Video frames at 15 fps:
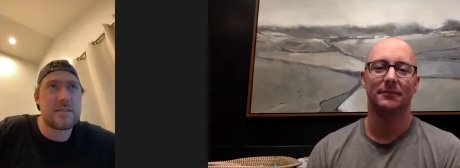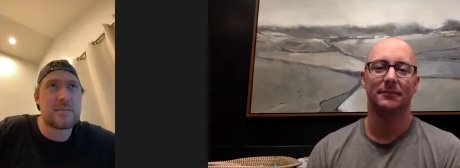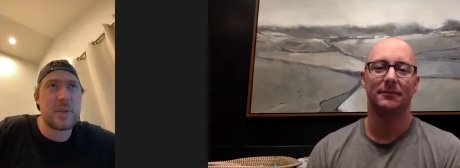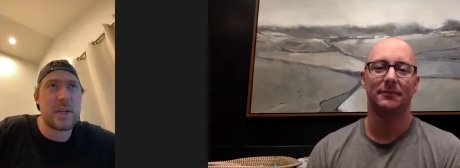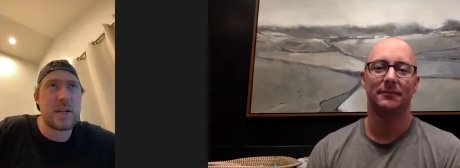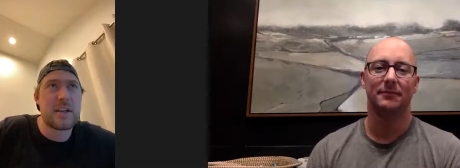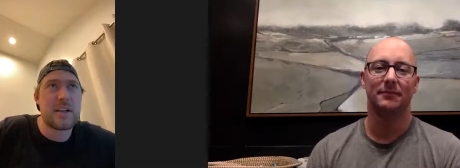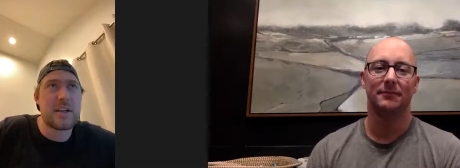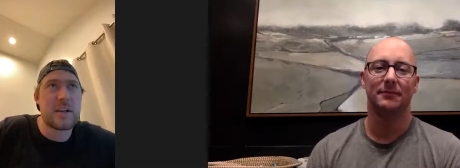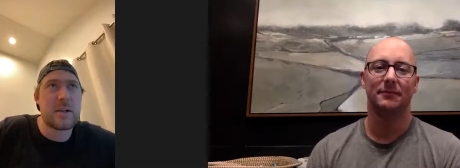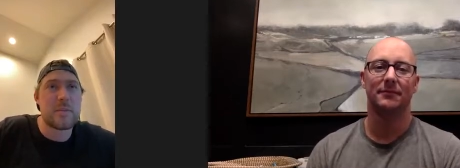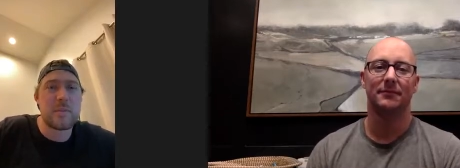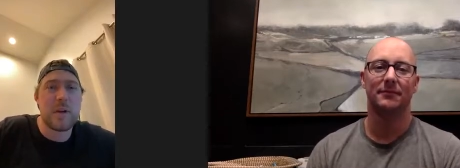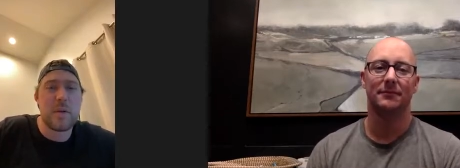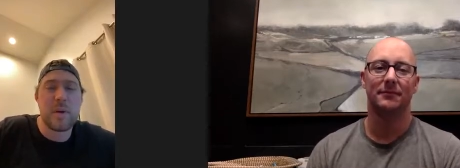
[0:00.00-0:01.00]
Speaker 1: But
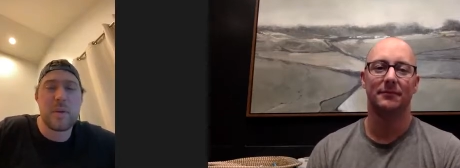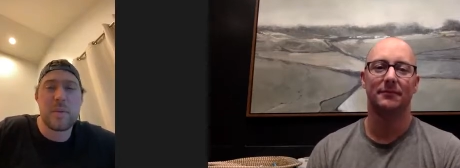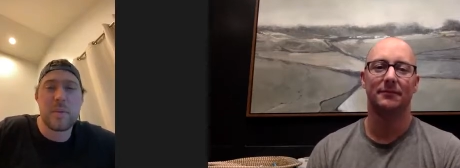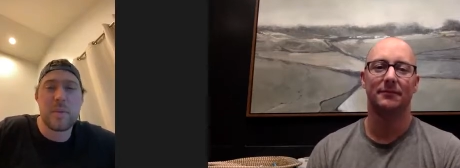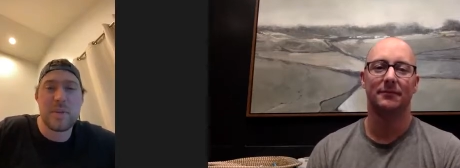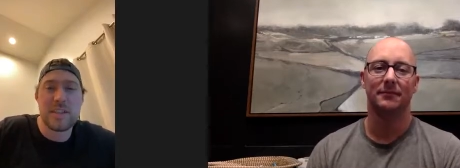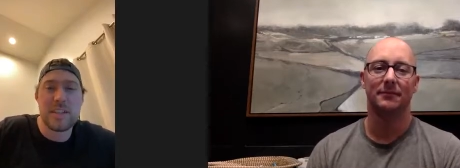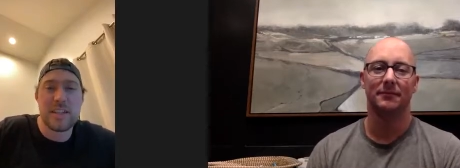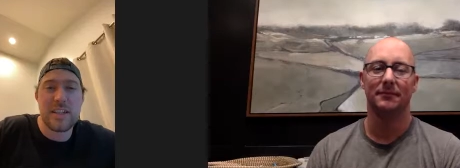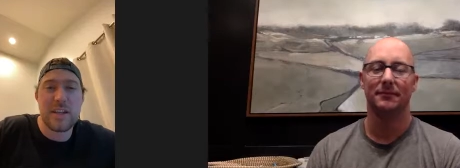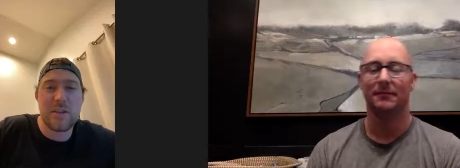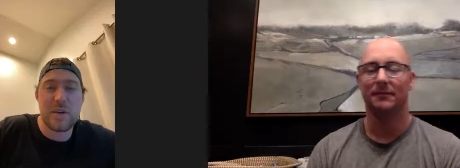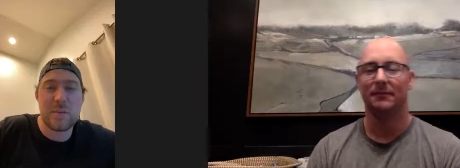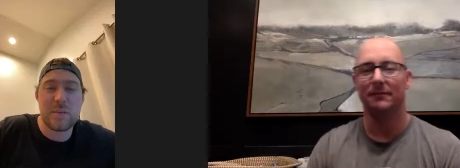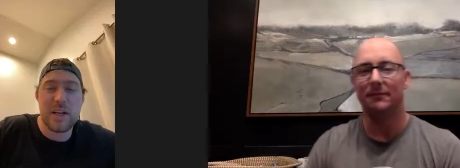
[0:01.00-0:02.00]
um, I might be missing
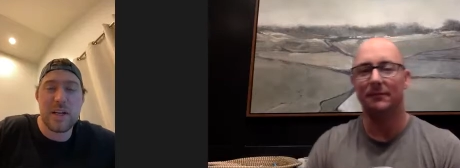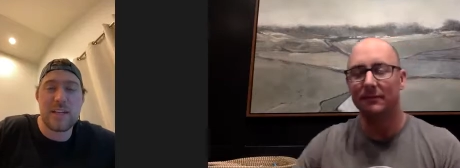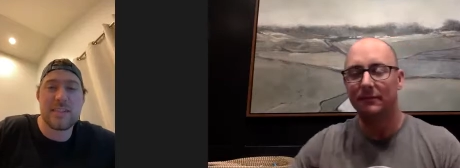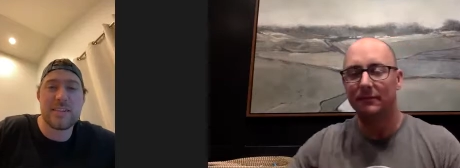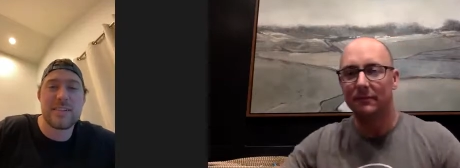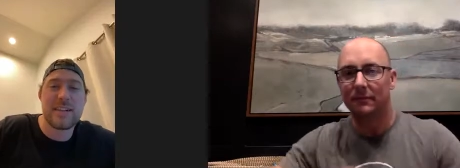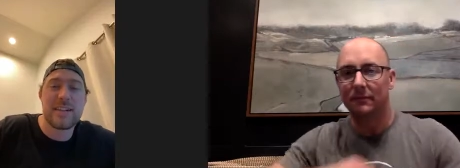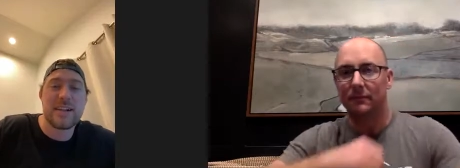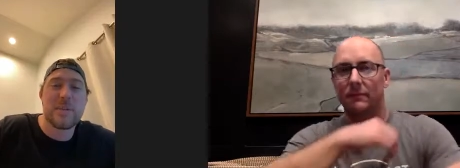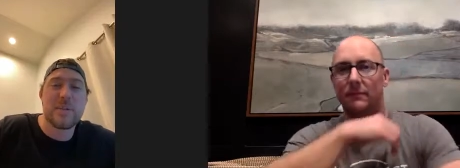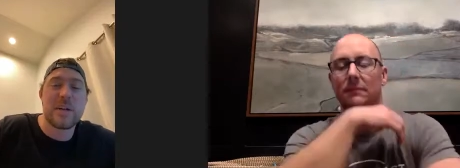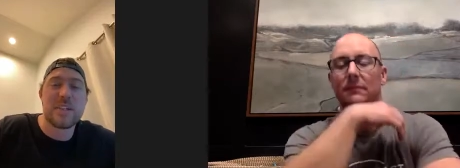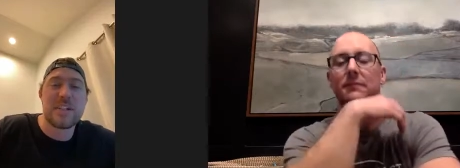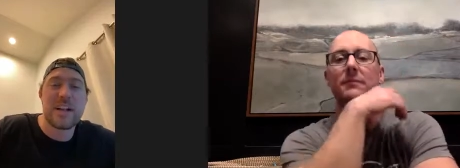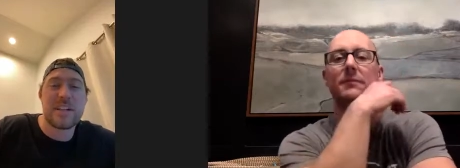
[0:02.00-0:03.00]
another one. But a
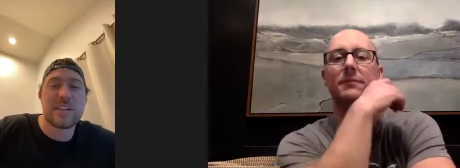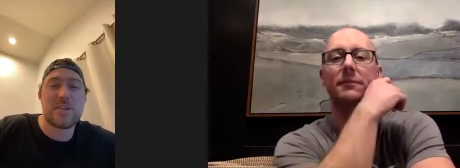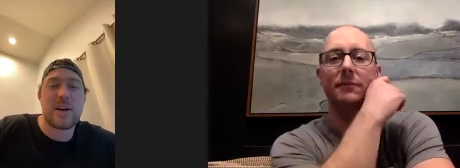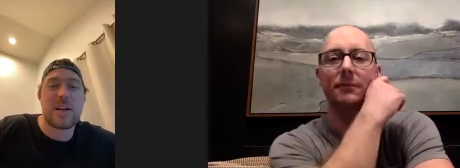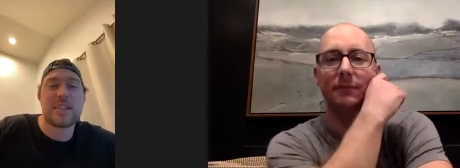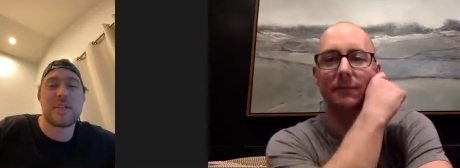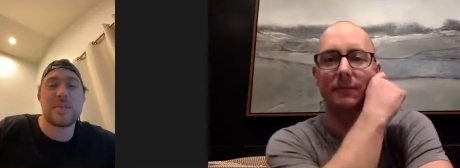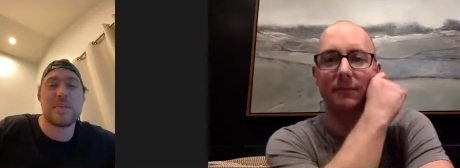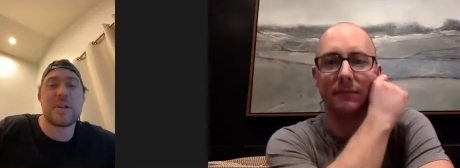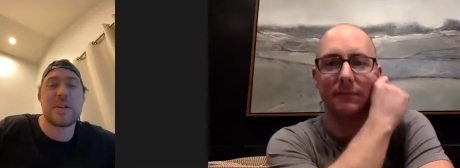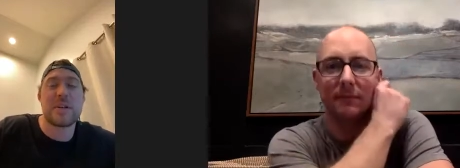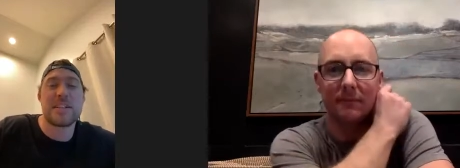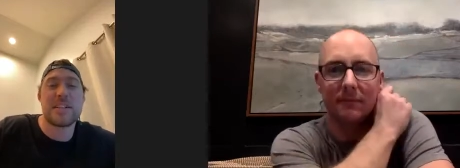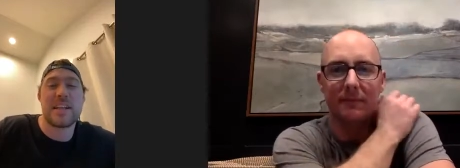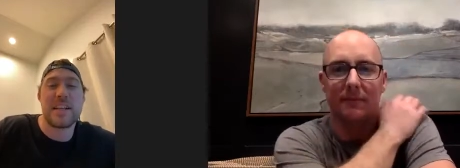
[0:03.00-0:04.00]
bunch of hang squat clean
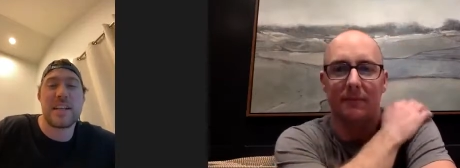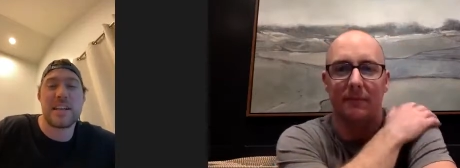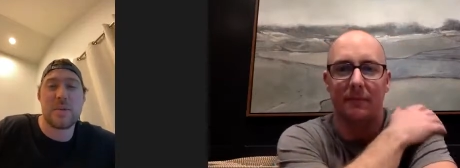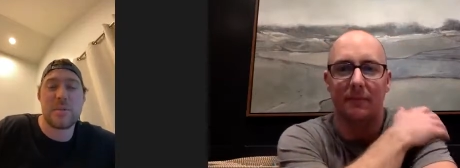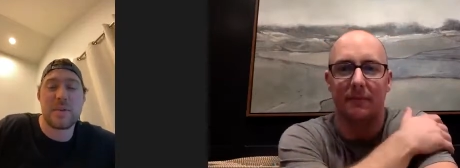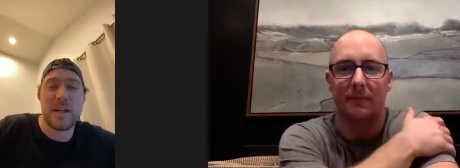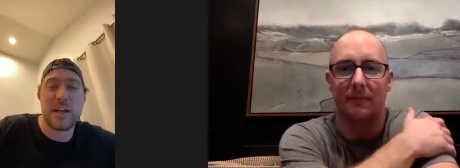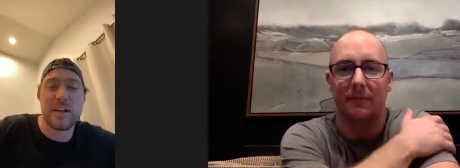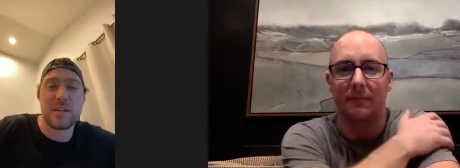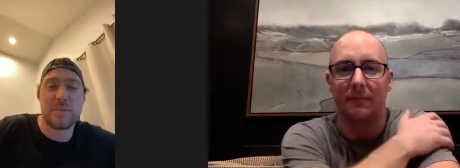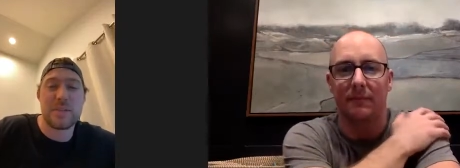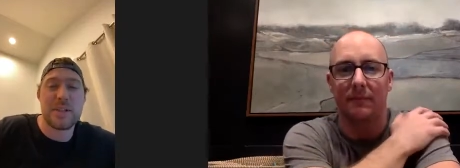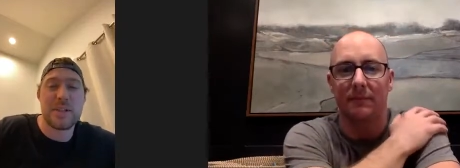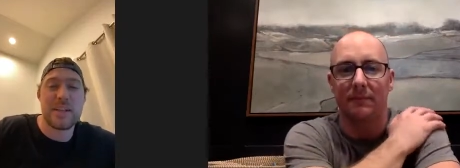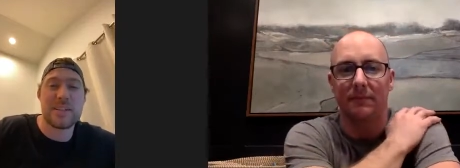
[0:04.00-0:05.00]
PRs and a couple Helen
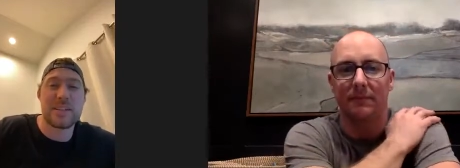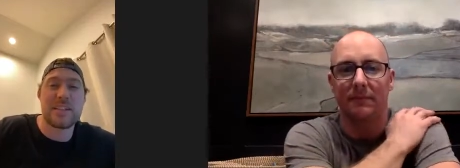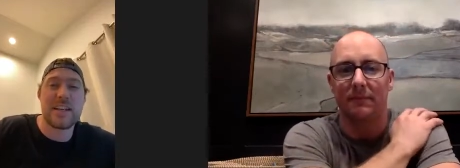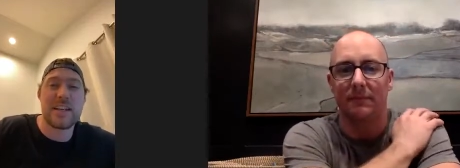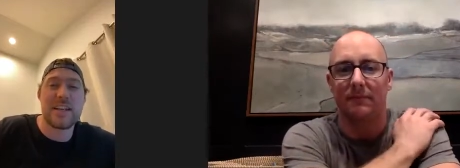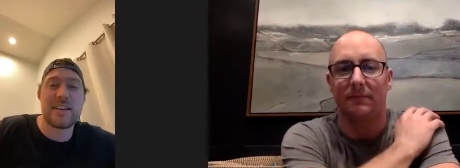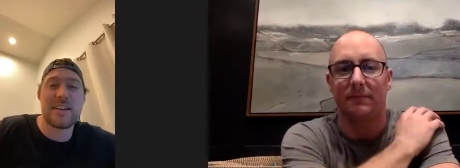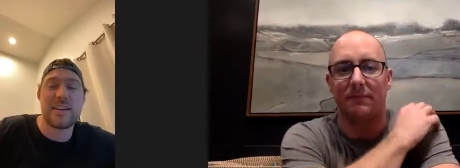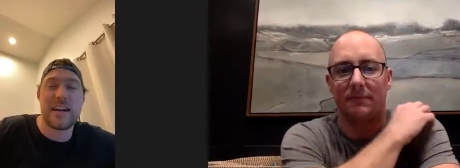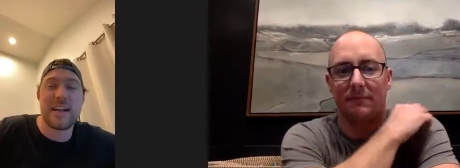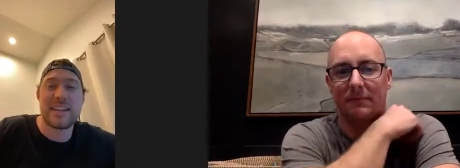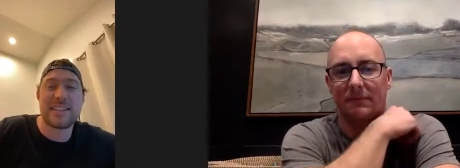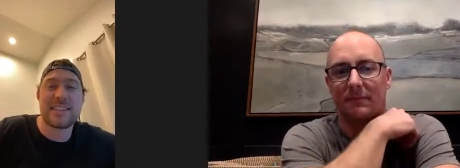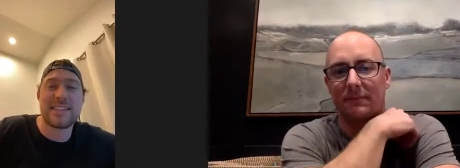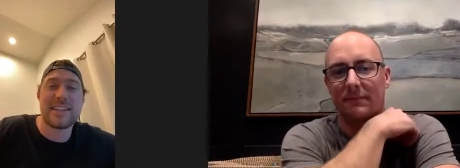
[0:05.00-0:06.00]
PRs today. I
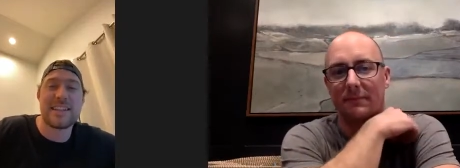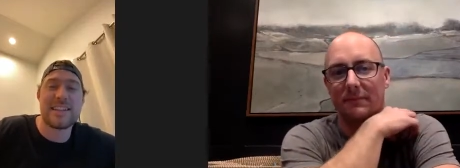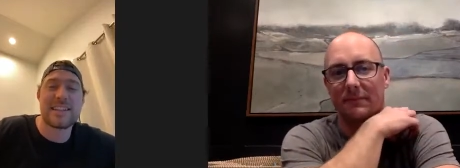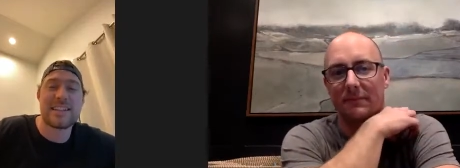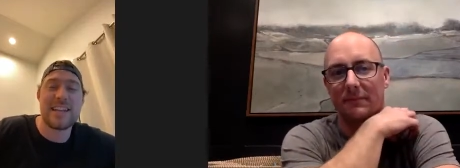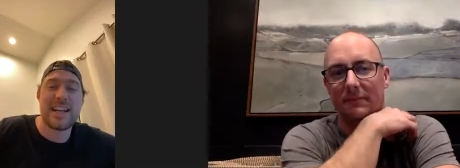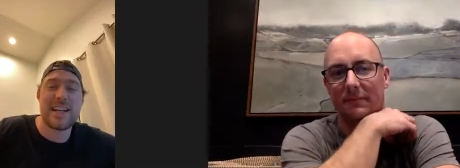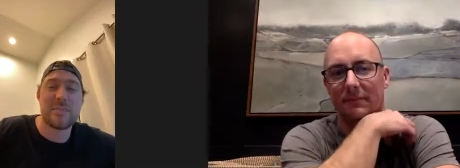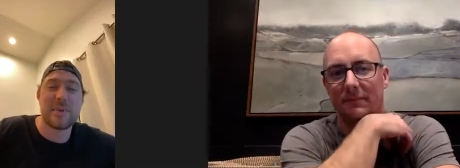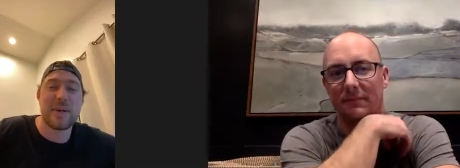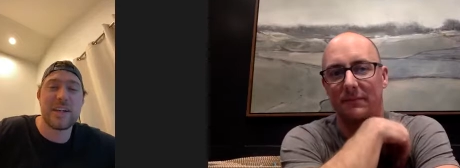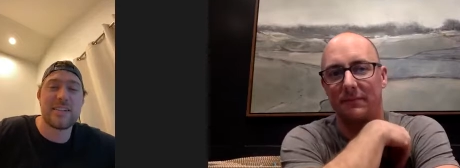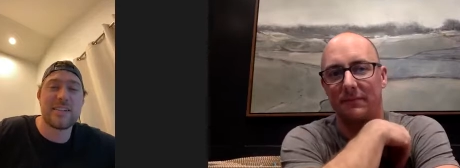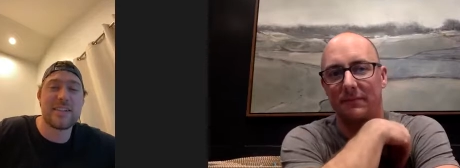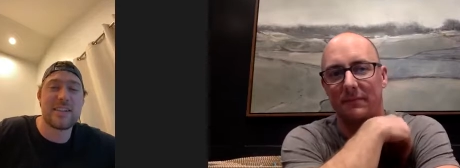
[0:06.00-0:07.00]
didn't see any tonight, but